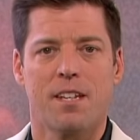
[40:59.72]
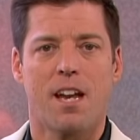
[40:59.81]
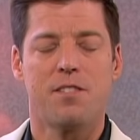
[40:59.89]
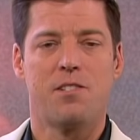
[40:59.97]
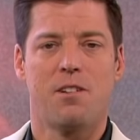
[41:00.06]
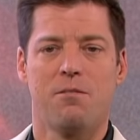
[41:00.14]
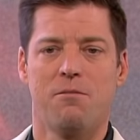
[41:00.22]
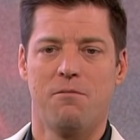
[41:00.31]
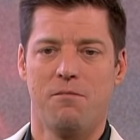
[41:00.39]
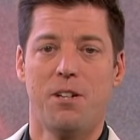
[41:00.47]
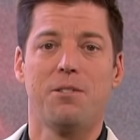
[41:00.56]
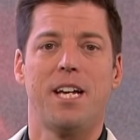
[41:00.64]
And so,
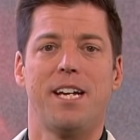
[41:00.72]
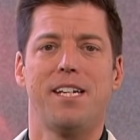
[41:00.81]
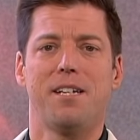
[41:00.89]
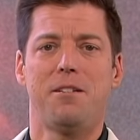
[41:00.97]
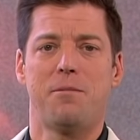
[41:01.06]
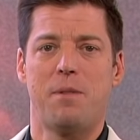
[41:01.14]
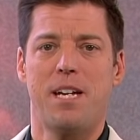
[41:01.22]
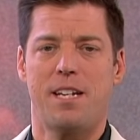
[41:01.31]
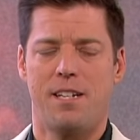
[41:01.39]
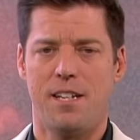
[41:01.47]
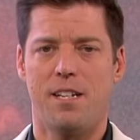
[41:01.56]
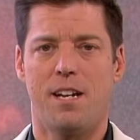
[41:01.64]
you know, laying in his
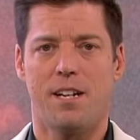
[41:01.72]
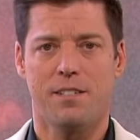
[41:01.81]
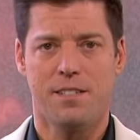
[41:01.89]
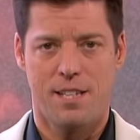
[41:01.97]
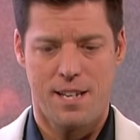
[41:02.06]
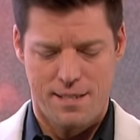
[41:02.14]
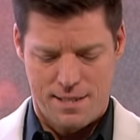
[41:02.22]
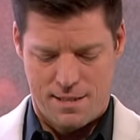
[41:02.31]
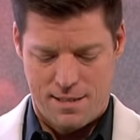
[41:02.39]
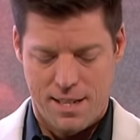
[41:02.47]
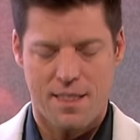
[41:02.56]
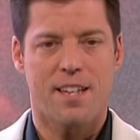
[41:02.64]
bed, he held his hands
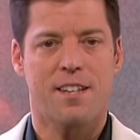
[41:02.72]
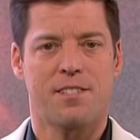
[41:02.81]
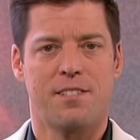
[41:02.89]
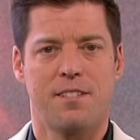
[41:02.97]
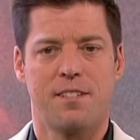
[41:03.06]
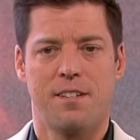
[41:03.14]
out like this.